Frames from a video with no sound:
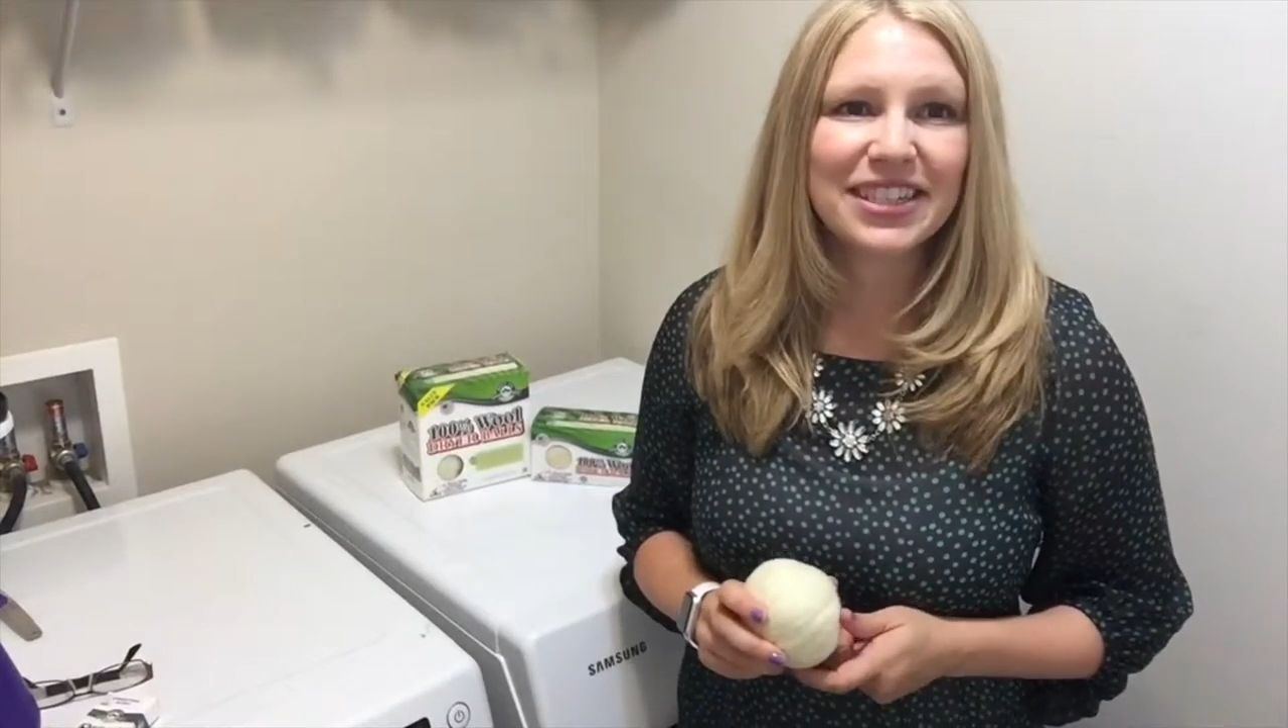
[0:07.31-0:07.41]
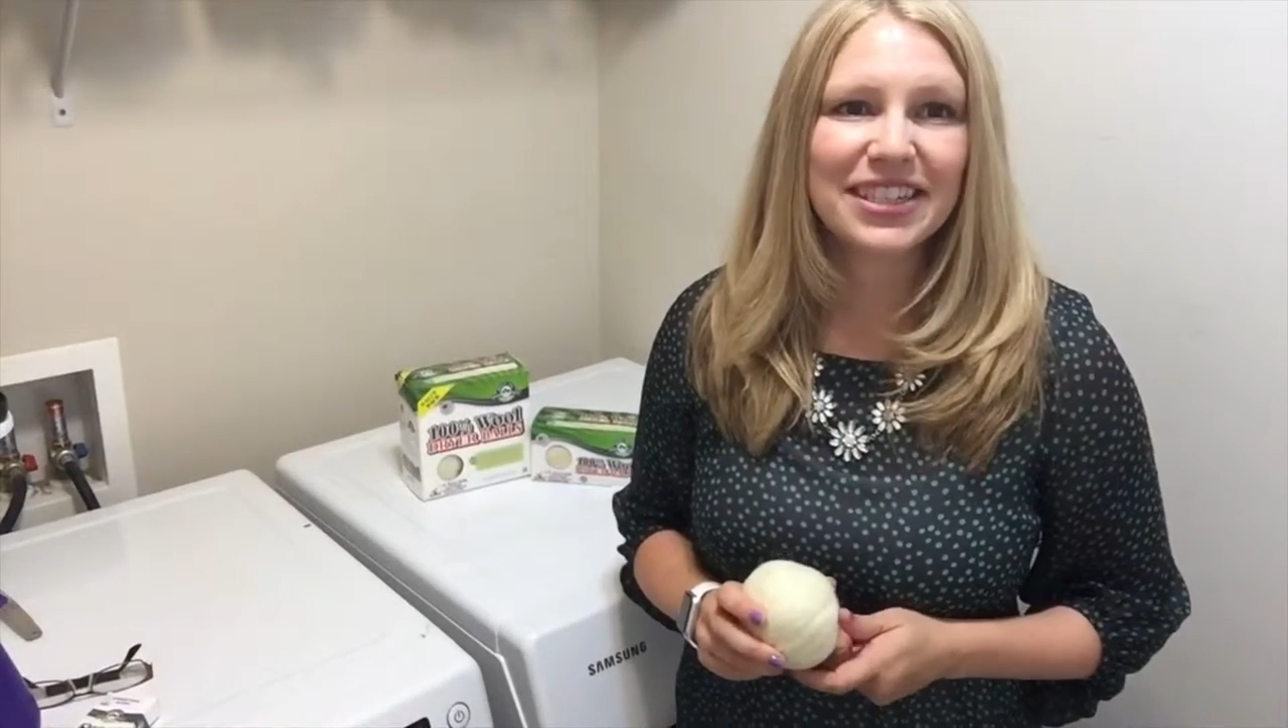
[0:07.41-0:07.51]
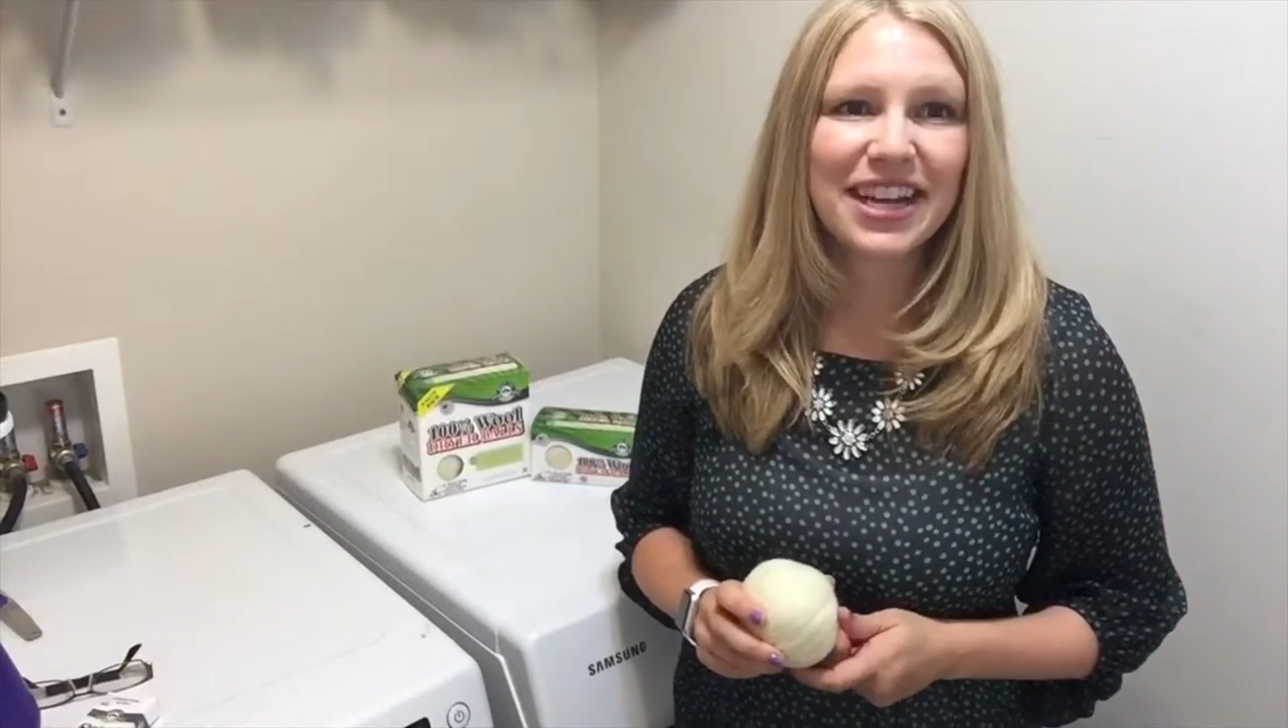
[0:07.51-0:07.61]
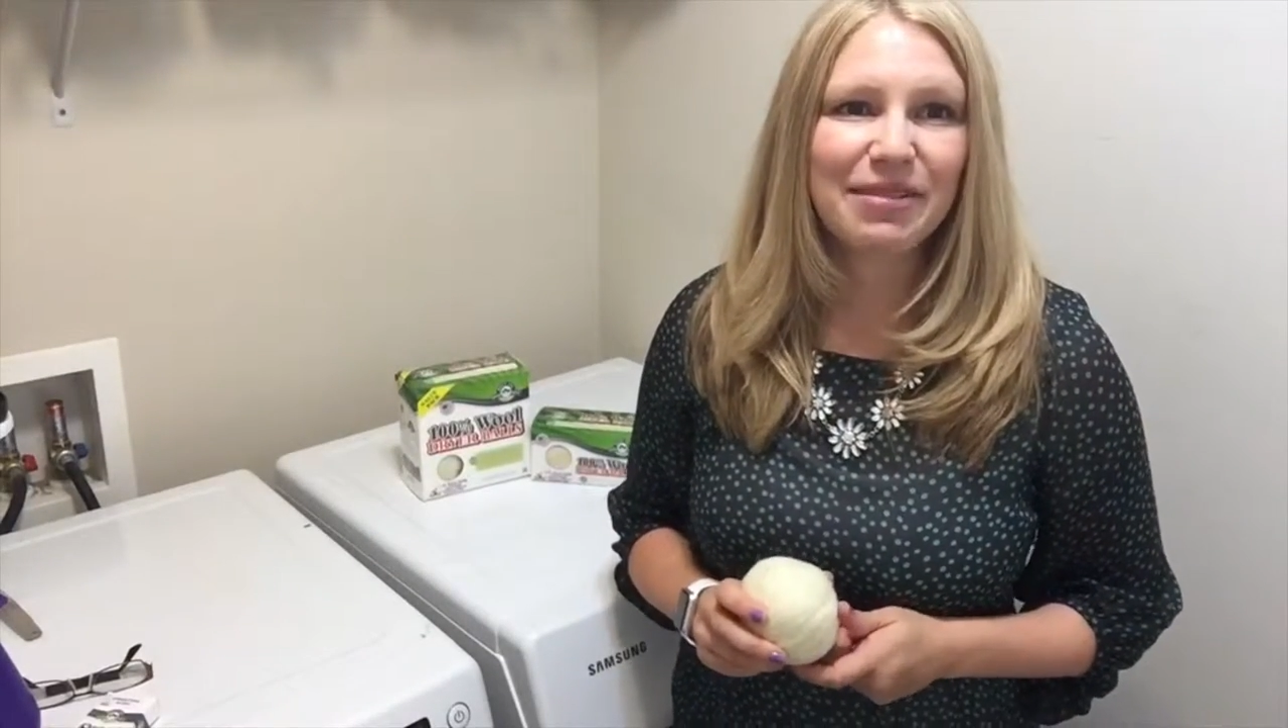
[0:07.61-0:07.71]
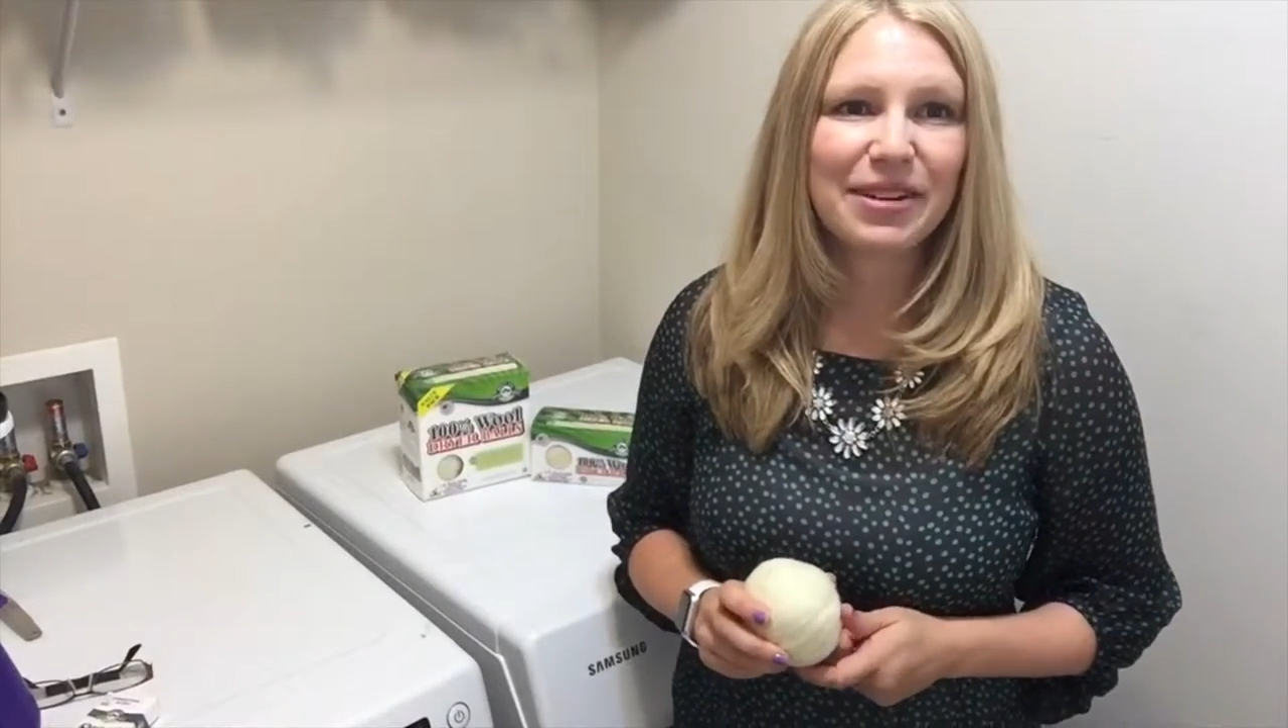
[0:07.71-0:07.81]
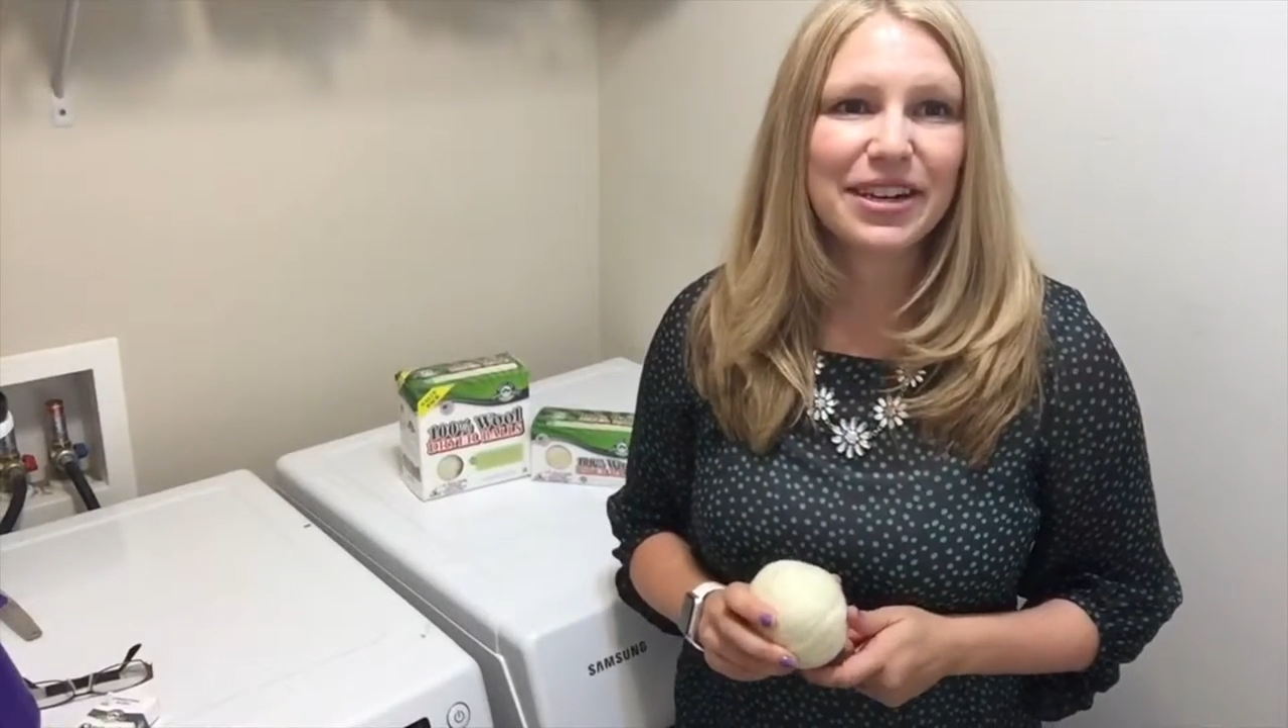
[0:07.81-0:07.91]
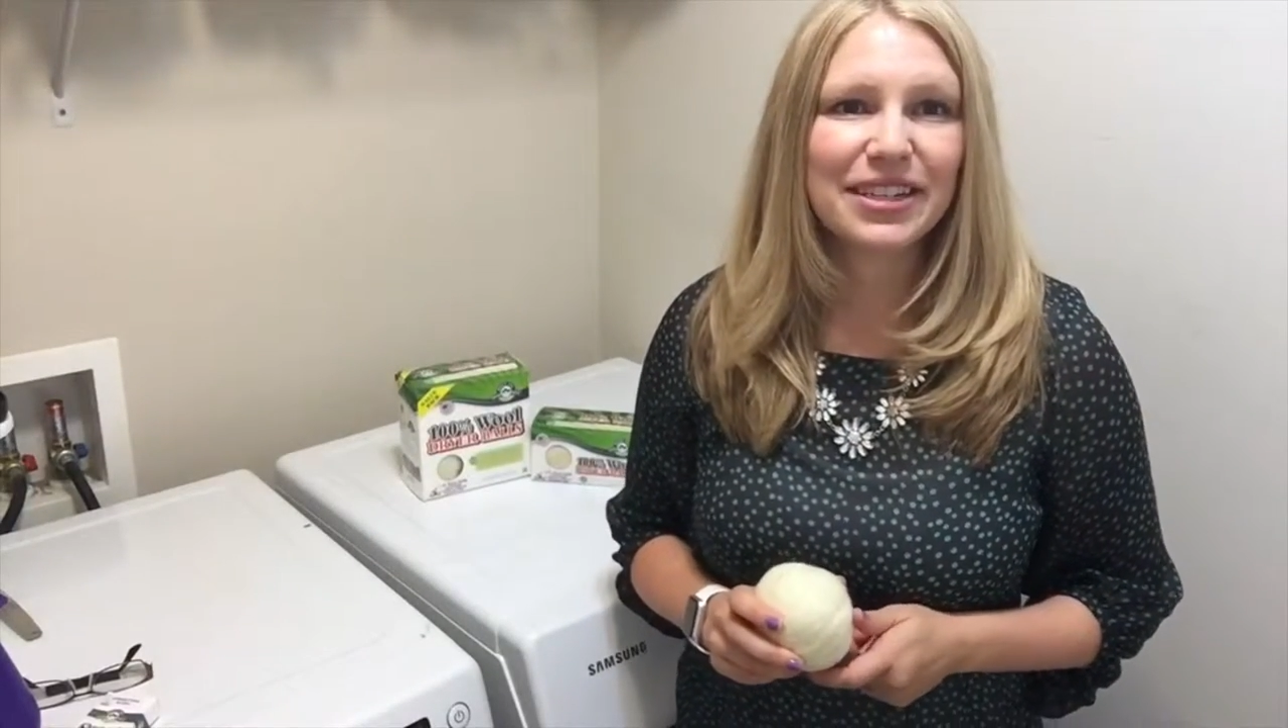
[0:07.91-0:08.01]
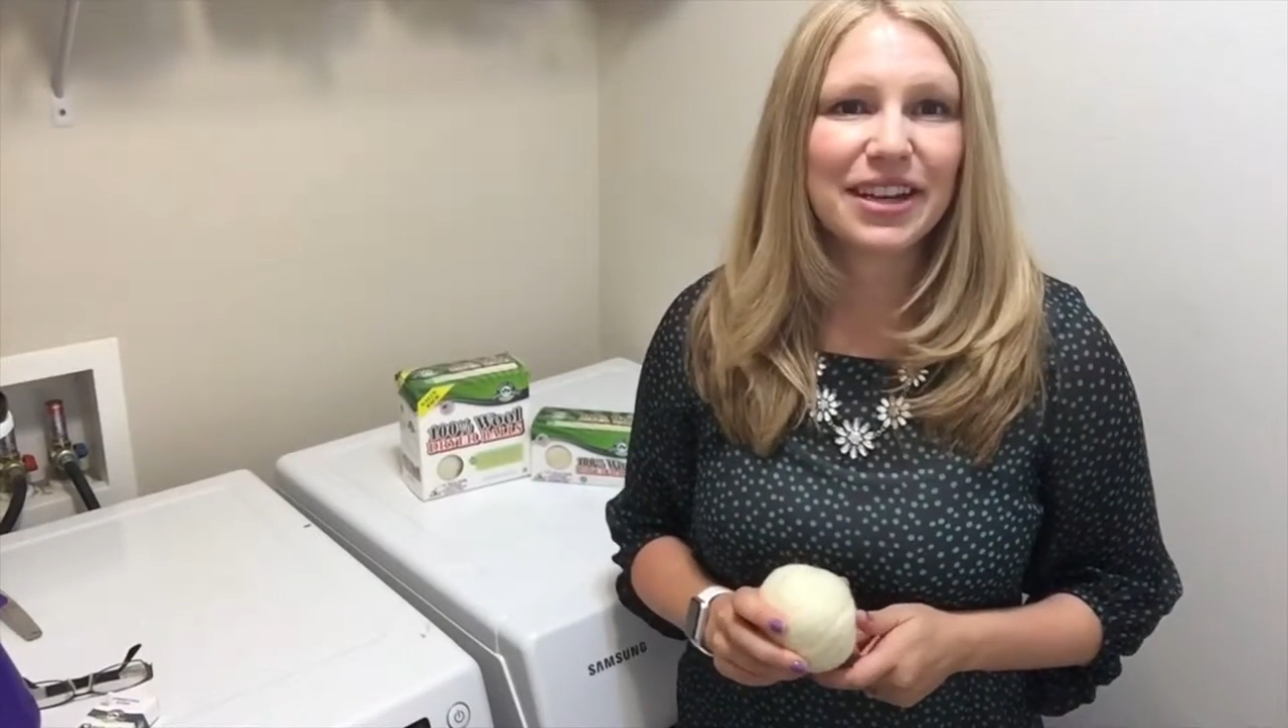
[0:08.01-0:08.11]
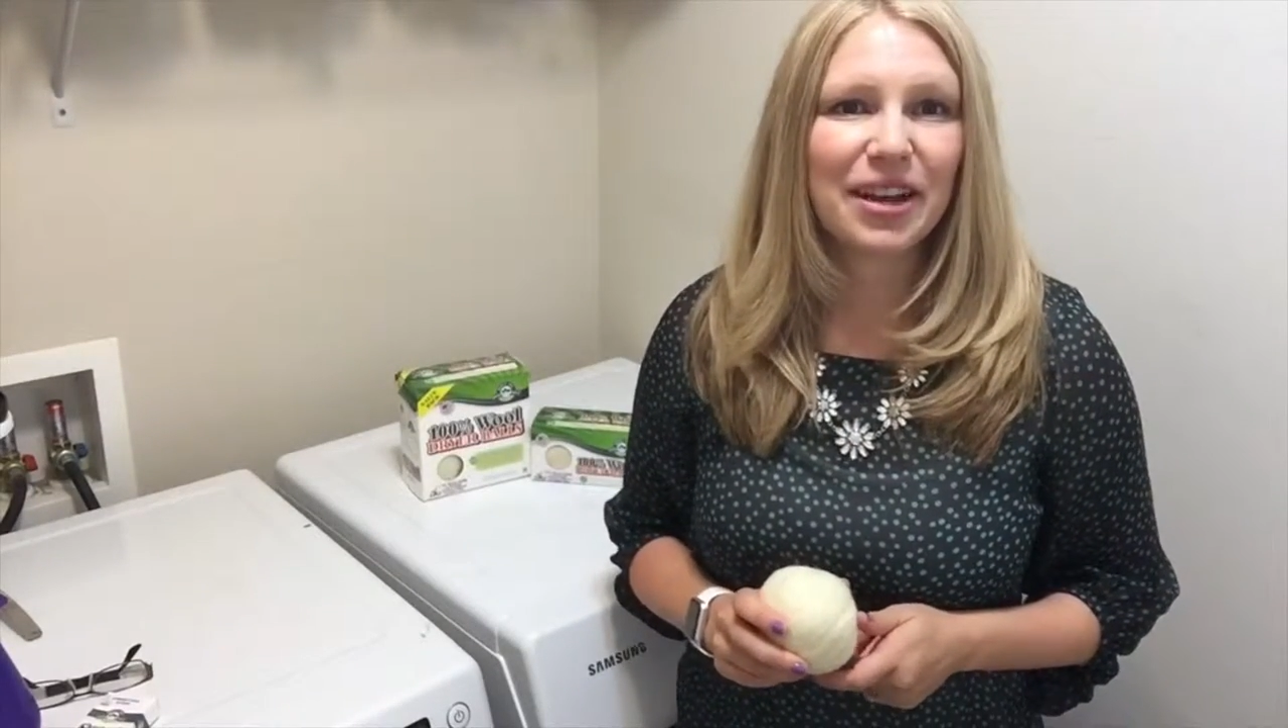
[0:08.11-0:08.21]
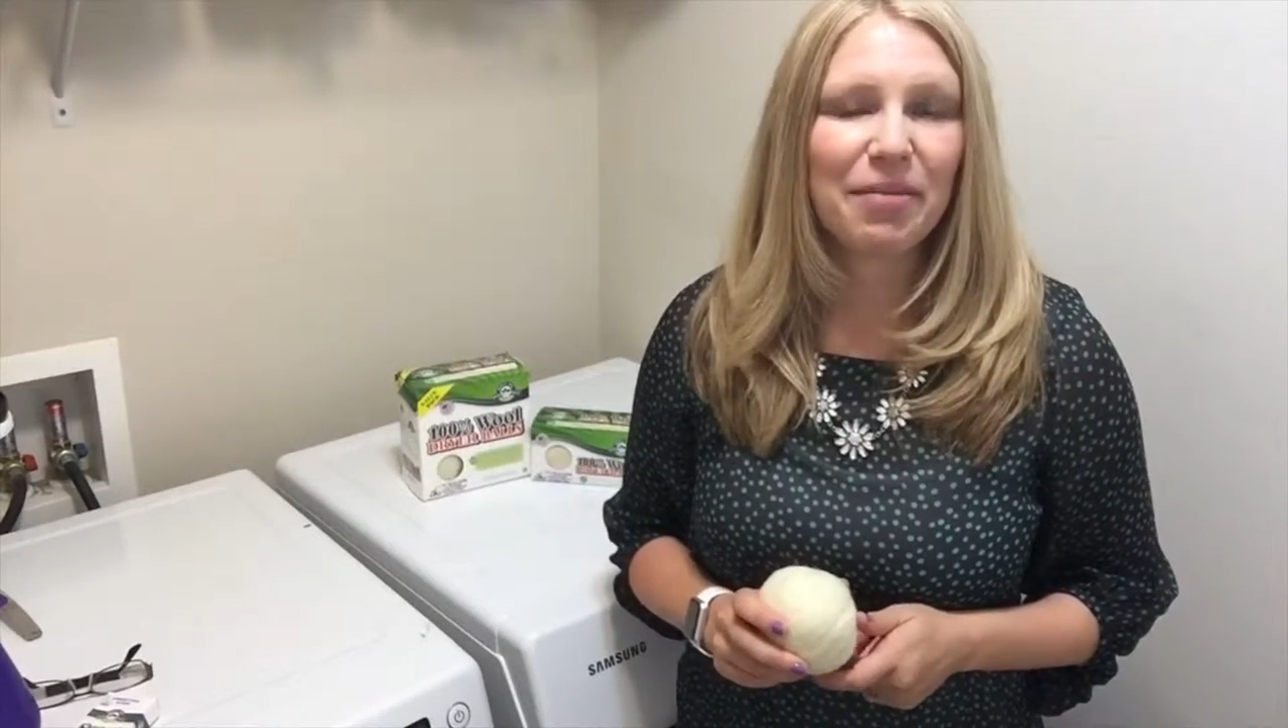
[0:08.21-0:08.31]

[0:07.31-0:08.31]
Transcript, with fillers: and today we're going to talk